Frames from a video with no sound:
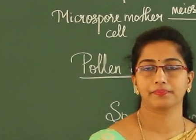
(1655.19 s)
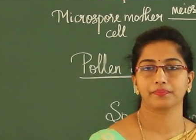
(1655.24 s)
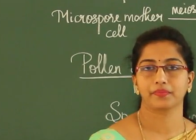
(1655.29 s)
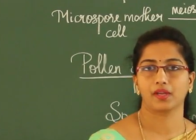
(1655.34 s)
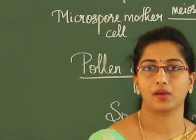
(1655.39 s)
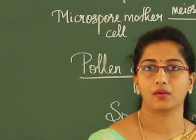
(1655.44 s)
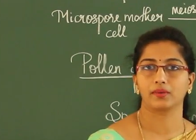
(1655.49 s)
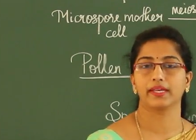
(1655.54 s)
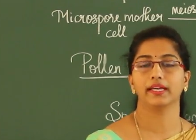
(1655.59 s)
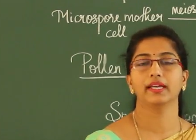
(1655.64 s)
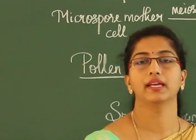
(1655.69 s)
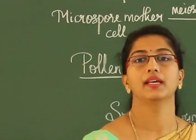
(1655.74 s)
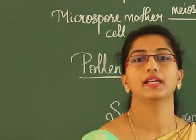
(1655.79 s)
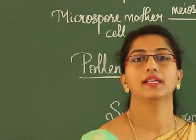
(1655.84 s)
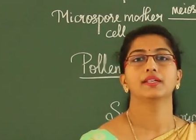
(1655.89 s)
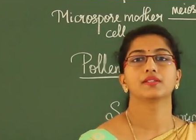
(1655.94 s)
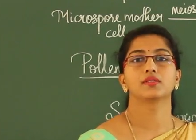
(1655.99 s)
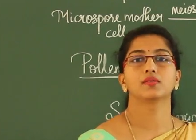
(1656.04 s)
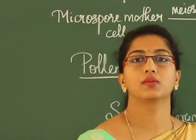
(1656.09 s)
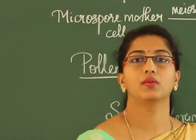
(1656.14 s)
Okay,
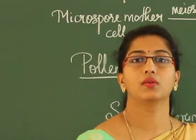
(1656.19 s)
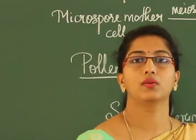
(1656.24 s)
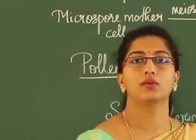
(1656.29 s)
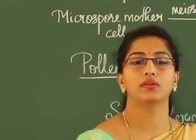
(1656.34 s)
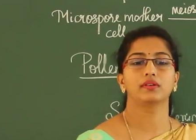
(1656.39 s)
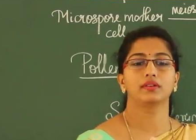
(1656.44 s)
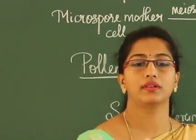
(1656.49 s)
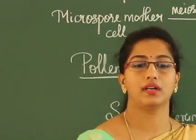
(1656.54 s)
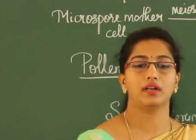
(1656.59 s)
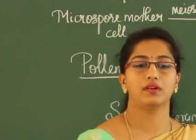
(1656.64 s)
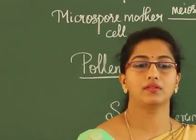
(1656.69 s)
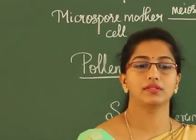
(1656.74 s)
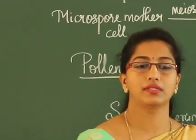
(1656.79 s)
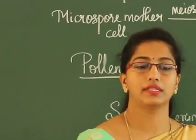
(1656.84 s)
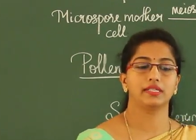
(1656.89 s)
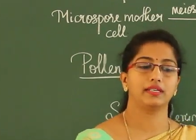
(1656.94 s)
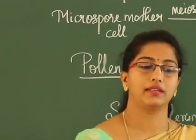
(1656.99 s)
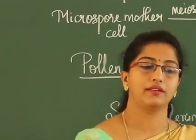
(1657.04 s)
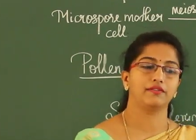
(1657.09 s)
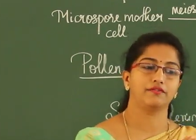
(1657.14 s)
so now
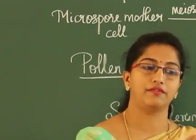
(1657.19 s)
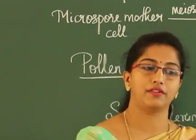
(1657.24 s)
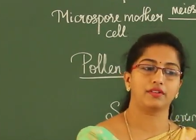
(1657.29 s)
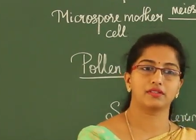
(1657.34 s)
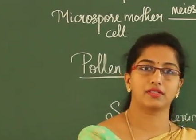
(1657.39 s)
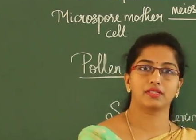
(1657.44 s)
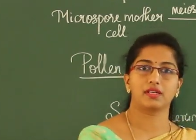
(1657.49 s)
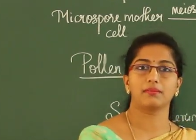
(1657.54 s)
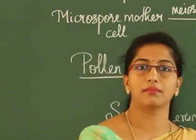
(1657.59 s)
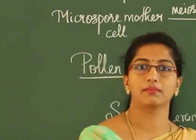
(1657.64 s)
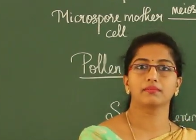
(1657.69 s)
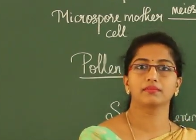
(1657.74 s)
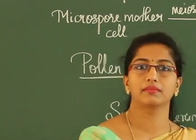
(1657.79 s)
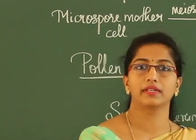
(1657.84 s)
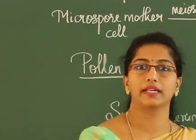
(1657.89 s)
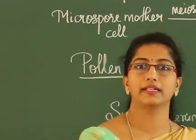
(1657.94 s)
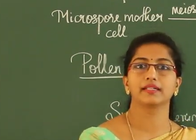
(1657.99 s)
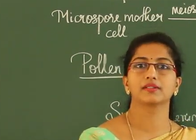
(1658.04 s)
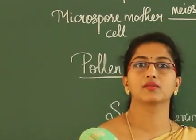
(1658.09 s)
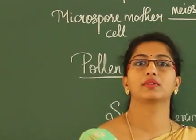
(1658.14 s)
see, for some
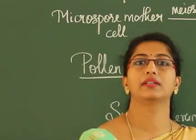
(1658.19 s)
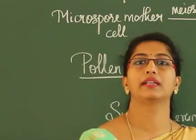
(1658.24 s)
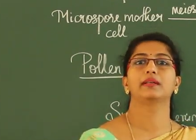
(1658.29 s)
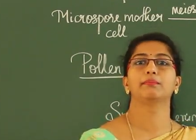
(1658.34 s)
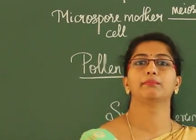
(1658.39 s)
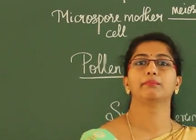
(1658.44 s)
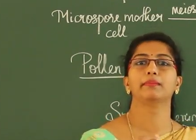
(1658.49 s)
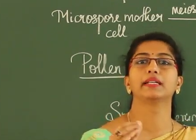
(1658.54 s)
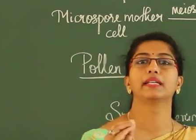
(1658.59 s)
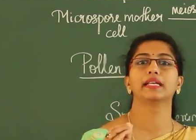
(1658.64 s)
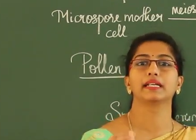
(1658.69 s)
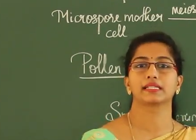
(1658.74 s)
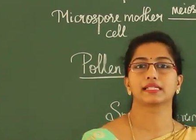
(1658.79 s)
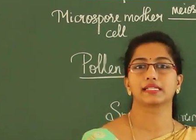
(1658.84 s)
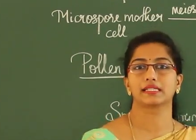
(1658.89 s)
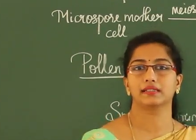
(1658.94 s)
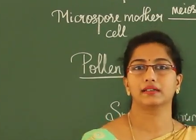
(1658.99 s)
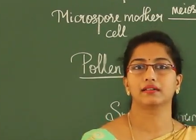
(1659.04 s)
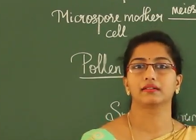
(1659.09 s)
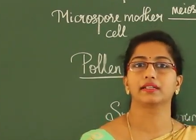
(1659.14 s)
it is only
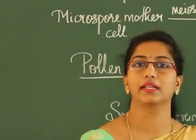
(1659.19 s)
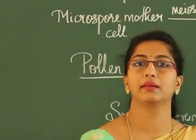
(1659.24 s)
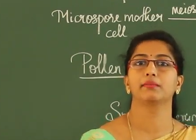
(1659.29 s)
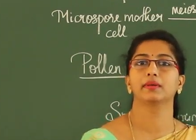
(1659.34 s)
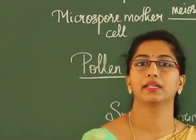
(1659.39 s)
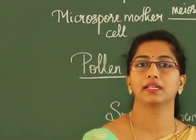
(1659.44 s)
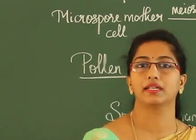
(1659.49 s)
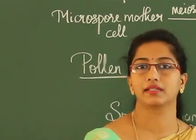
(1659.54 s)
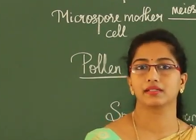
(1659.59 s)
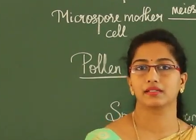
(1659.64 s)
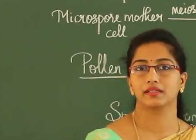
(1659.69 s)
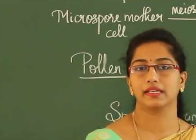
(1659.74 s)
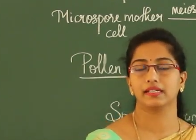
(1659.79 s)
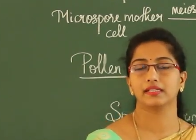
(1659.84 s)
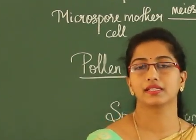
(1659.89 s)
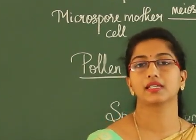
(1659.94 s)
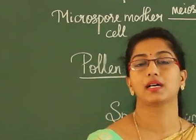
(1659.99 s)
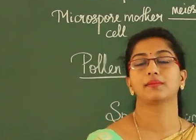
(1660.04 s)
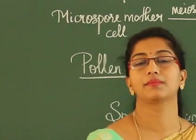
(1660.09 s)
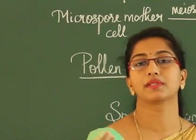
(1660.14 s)
minutes, 30 minutes, in
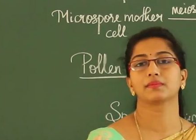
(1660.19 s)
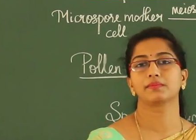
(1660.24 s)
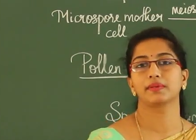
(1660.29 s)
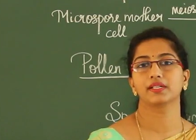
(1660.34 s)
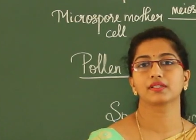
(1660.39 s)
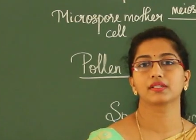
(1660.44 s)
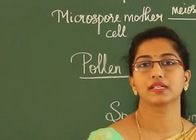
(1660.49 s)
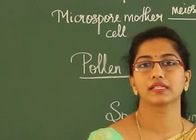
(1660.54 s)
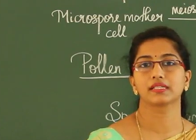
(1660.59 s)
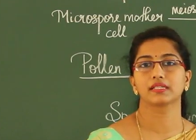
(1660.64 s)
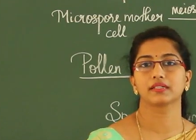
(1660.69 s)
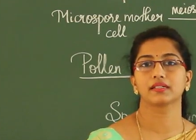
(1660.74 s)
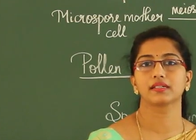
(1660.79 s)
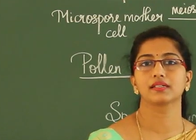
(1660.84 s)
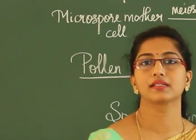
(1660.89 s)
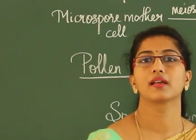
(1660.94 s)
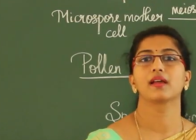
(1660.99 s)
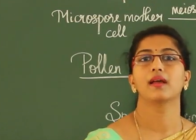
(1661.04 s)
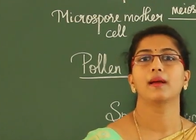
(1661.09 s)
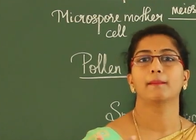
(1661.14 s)
some species it
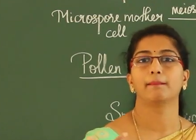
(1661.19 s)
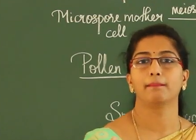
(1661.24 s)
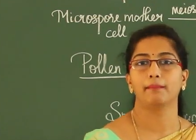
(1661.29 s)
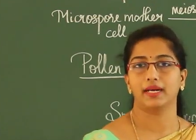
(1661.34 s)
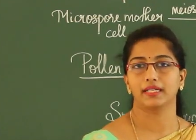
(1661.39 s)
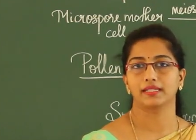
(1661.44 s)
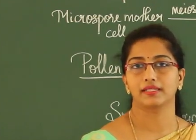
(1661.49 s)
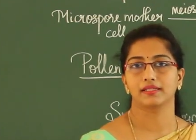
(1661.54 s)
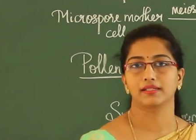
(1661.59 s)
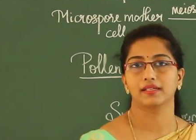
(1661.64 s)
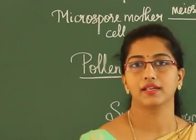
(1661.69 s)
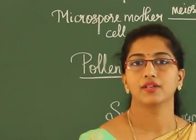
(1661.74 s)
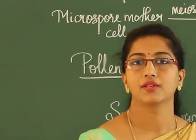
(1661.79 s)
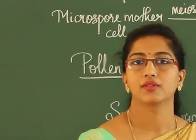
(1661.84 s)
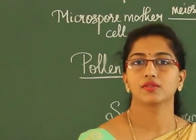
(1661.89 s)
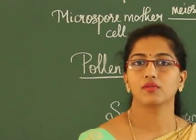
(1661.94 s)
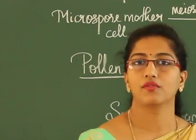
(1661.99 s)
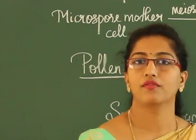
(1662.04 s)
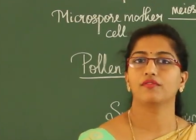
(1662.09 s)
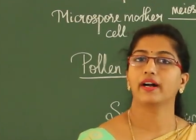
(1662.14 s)
is months.
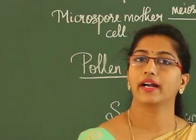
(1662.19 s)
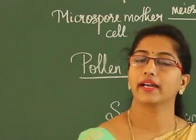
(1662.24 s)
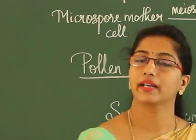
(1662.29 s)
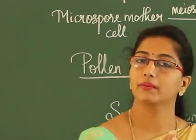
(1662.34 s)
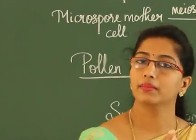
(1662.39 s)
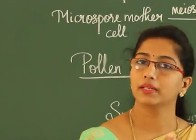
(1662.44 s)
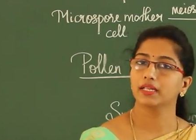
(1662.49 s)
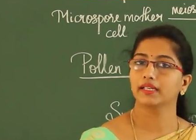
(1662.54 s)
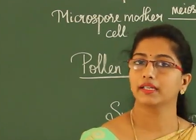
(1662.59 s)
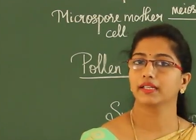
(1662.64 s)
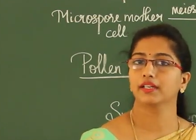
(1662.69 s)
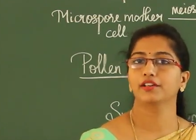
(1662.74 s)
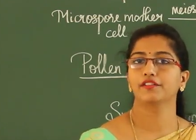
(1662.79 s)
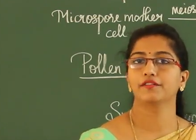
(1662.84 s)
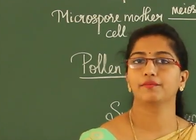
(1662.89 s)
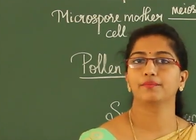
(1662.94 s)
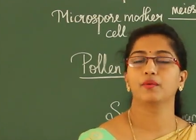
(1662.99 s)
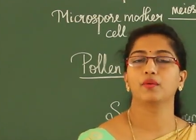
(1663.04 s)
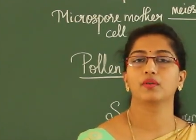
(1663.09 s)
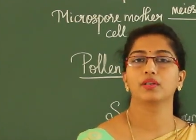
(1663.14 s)
So viability of
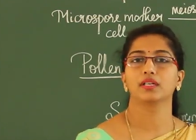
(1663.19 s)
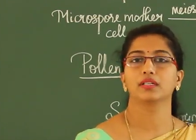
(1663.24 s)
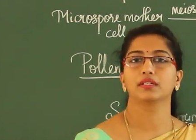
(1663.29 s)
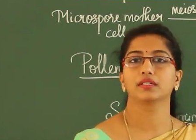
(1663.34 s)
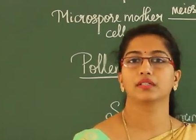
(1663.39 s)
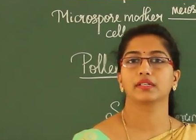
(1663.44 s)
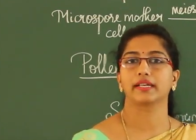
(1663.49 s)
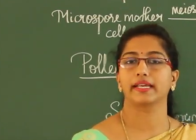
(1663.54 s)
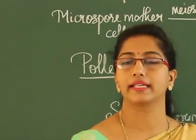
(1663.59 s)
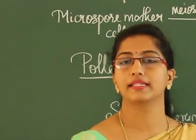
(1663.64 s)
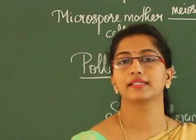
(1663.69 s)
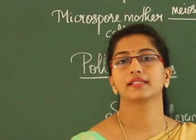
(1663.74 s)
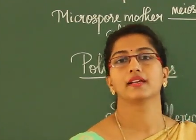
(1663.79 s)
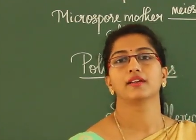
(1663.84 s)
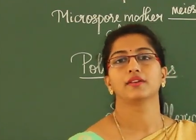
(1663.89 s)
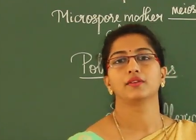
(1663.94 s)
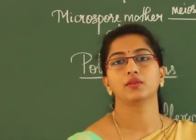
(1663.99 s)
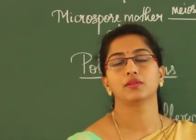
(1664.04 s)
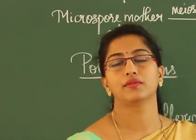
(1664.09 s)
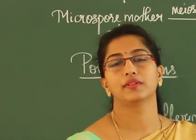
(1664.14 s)
pollen grains,
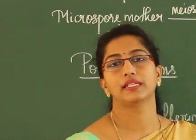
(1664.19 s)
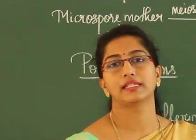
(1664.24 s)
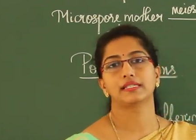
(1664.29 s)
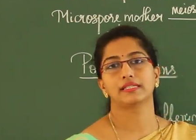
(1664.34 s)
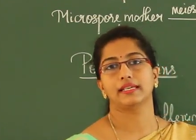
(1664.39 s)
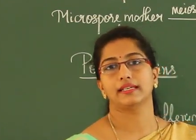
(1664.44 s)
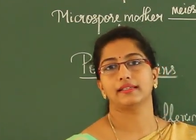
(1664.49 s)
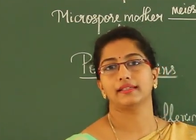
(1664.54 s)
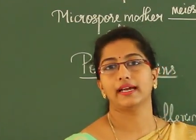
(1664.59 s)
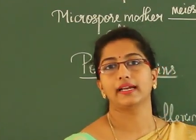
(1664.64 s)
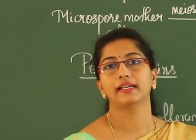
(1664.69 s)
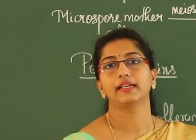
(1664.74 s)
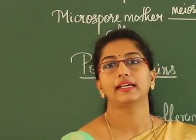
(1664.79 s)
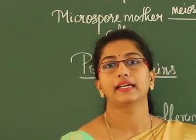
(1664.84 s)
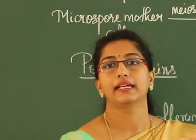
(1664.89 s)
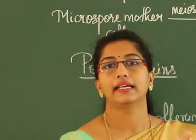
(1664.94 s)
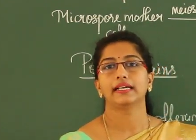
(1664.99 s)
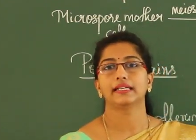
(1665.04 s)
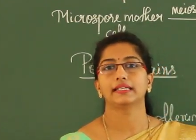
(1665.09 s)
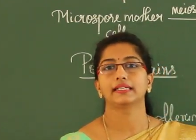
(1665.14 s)
you will see that
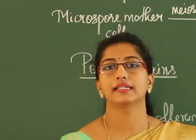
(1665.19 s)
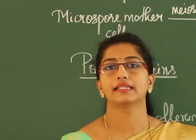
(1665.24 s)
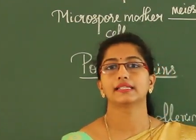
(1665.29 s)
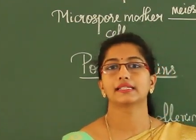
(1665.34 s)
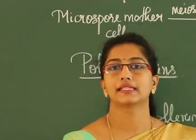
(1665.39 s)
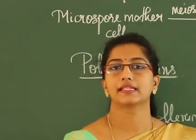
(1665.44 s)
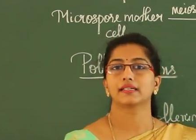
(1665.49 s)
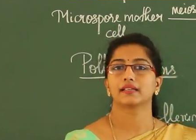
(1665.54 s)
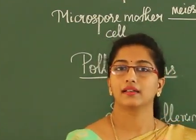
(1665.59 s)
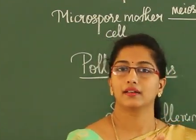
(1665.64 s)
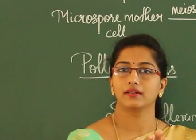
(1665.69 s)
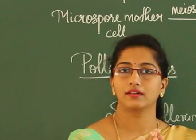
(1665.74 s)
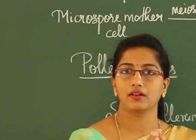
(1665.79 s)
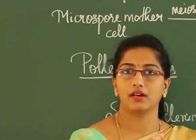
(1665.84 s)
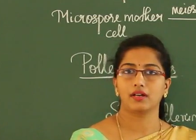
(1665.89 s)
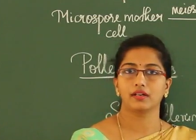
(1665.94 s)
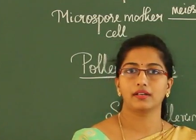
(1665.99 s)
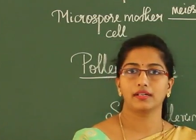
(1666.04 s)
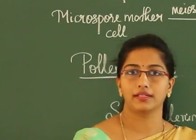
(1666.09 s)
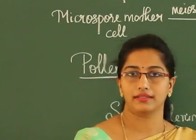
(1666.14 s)
it is
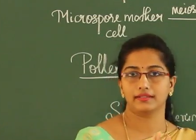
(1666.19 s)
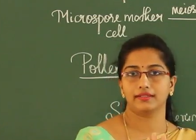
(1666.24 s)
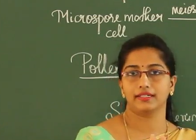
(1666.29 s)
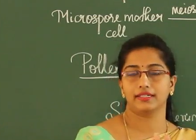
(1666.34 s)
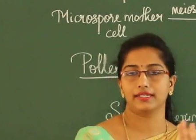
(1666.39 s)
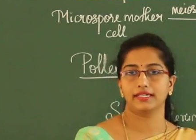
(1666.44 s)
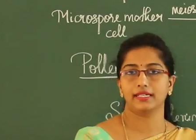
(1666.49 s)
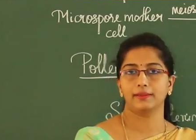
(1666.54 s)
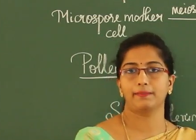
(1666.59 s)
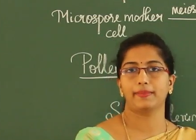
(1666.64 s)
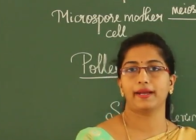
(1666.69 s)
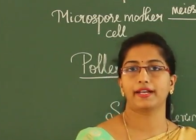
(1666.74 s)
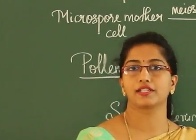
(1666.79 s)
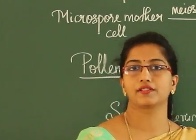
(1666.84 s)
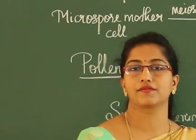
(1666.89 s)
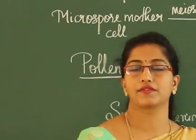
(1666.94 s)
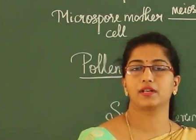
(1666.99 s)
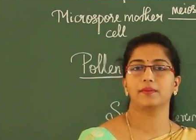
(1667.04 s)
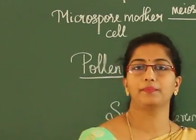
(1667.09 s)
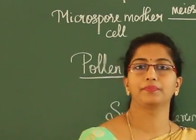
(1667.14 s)
not, it depends
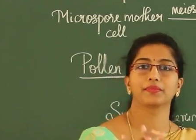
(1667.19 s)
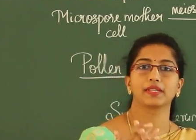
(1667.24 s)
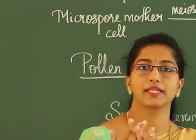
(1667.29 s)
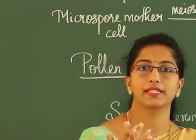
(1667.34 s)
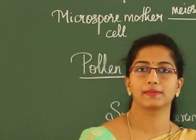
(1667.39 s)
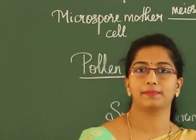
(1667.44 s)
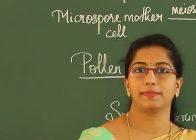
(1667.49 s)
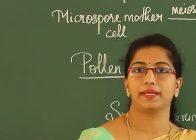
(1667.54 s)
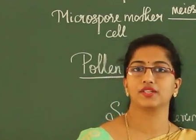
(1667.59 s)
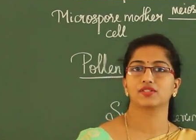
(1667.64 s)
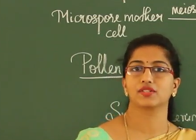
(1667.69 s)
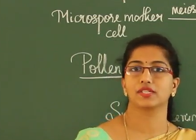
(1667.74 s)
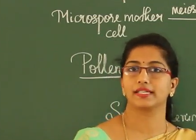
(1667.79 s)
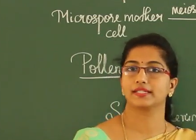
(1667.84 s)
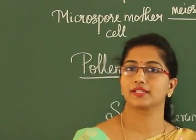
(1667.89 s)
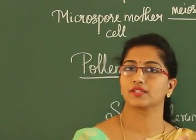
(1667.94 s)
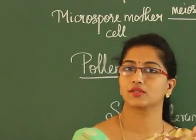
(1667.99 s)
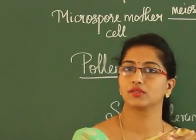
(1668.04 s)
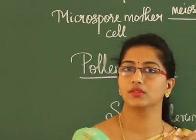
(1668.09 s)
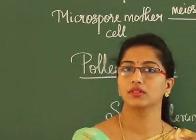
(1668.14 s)
from
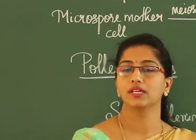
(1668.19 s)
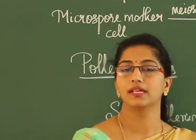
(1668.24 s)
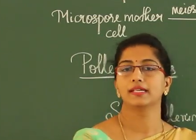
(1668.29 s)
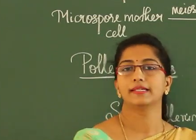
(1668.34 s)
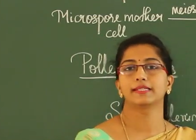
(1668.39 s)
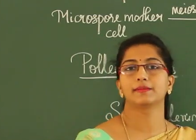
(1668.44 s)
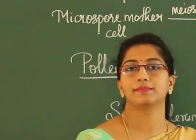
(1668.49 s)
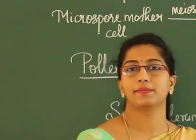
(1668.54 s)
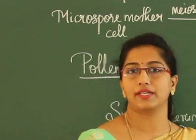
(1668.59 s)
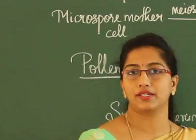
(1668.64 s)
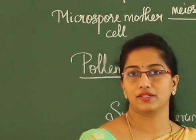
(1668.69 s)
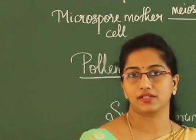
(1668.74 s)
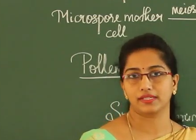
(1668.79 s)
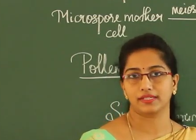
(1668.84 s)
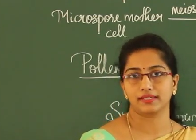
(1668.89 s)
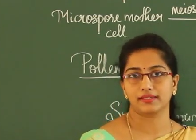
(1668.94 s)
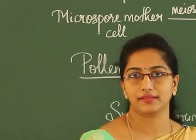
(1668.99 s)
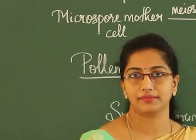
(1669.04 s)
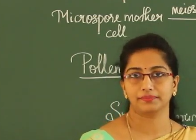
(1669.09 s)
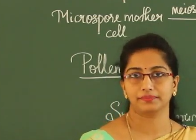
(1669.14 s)
species to
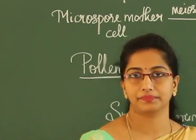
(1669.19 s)
species.